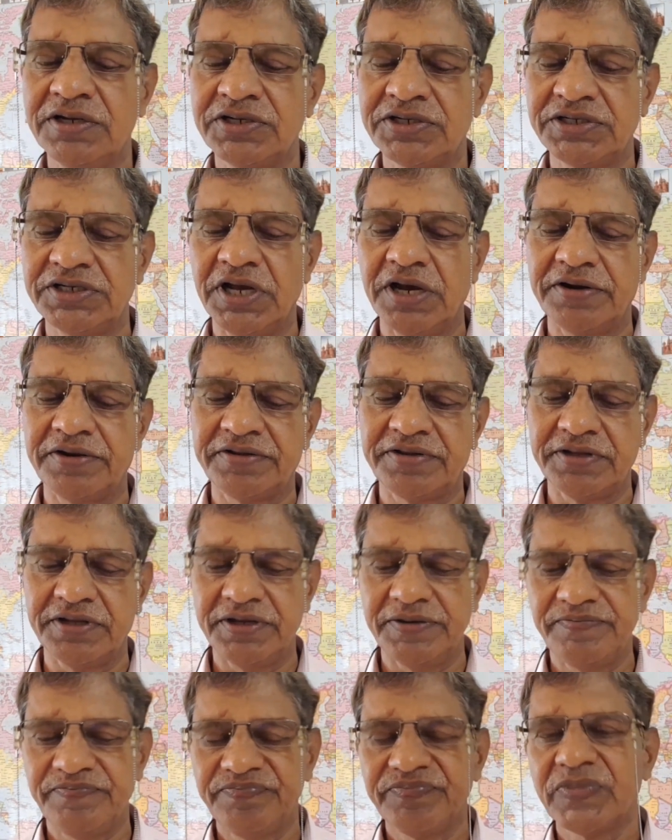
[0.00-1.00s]
CRC.
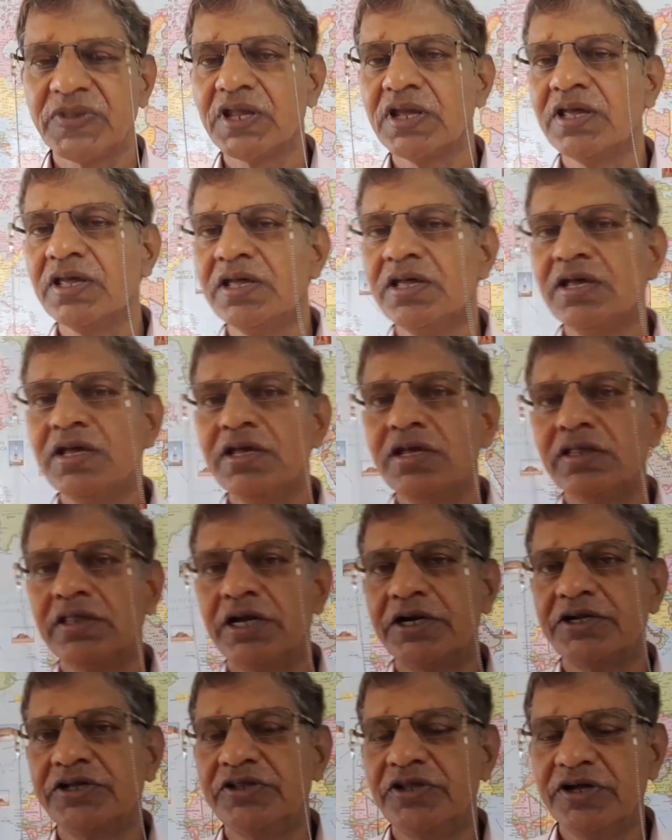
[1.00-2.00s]

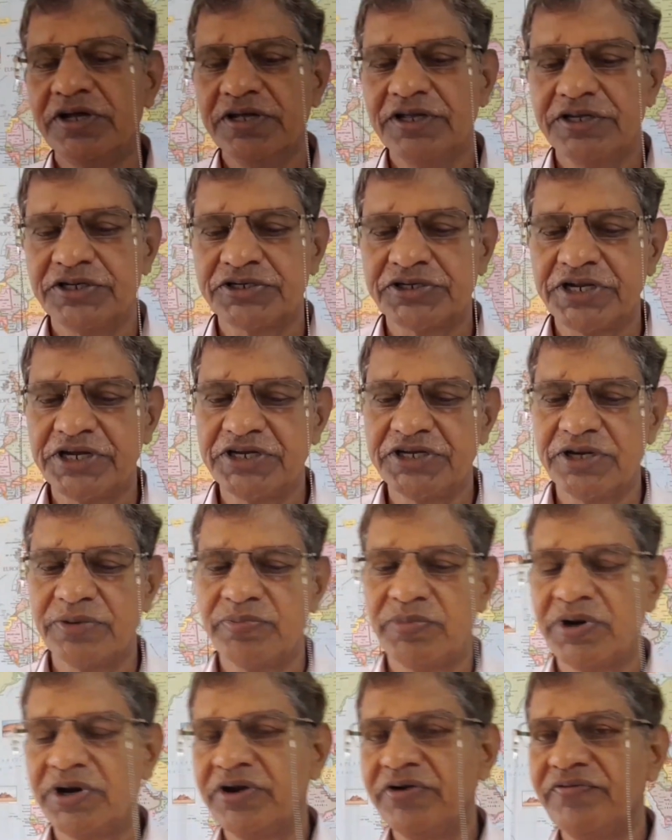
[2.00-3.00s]
That is the step
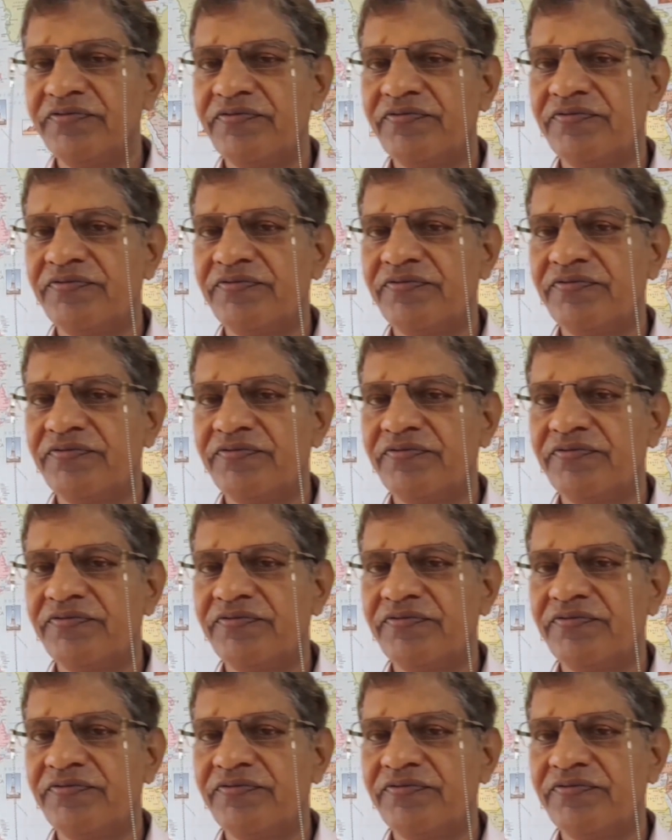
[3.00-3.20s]
number